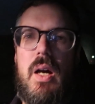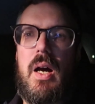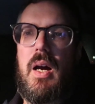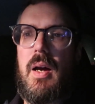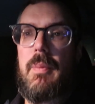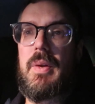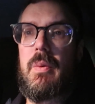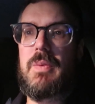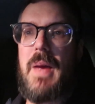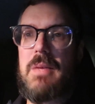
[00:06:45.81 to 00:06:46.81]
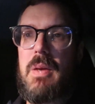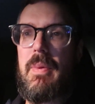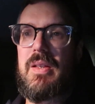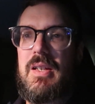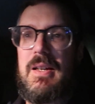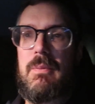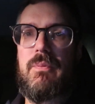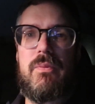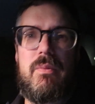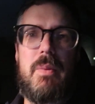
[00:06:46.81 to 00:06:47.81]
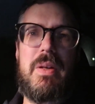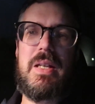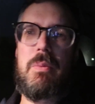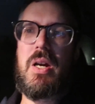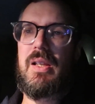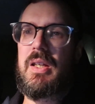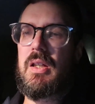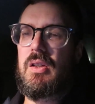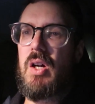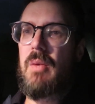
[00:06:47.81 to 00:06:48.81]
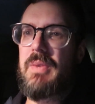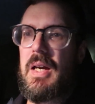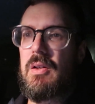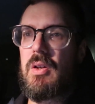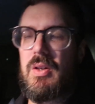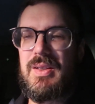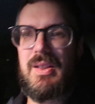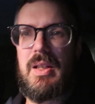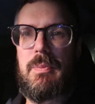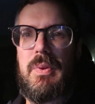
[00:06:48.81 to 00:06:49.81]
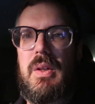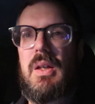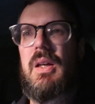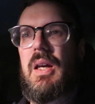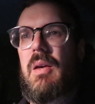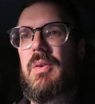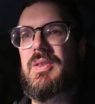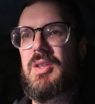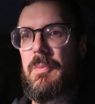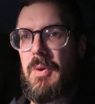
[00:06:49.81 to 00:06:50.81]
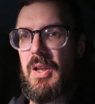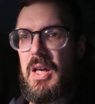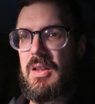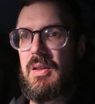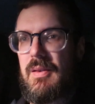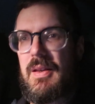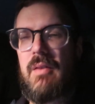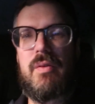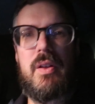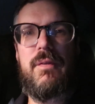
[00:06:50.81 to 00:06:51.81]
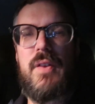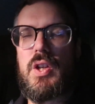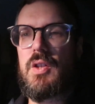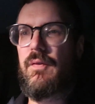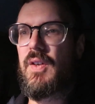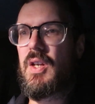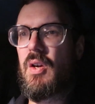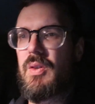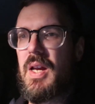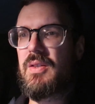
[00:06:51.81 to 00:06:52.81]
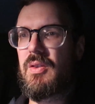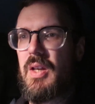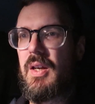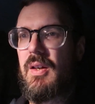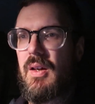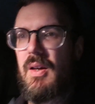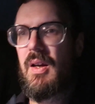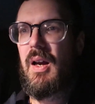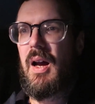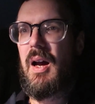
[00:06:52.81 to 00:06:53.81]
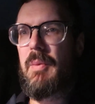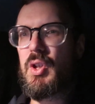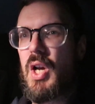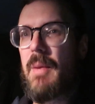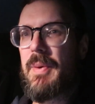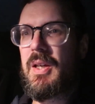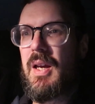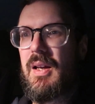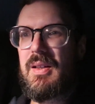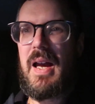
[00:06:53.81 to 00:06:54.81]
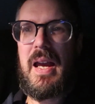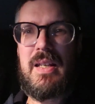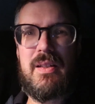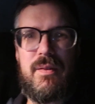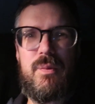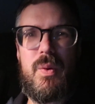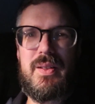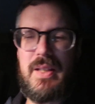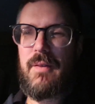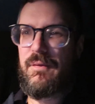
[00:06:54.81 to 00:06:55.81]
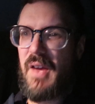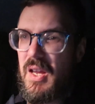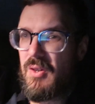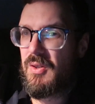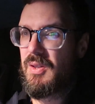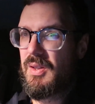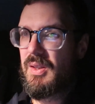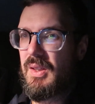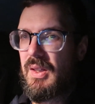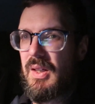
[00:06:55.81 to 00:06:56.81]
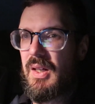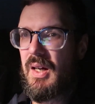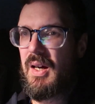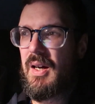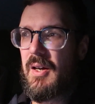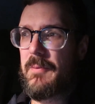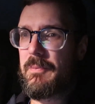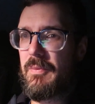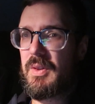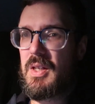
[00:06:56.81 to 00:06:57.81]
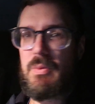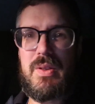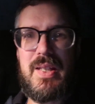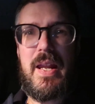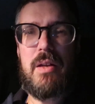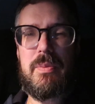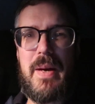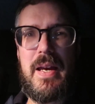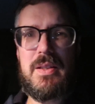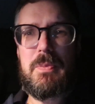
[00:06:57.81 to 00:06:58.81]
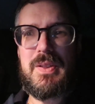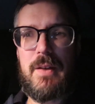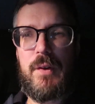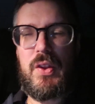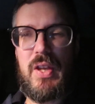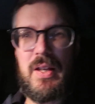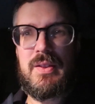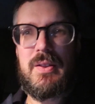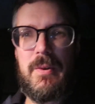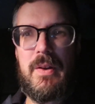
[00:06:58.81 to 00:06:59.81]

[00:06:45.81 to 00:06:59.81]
Uh, but it was past my bedtime. By the time we got Lincoln to calm down, go to sleep, it was super late. Didn't really finish the video yesterday. Uh, but shopping kind of was a fail because uh, we set out to buy specific things.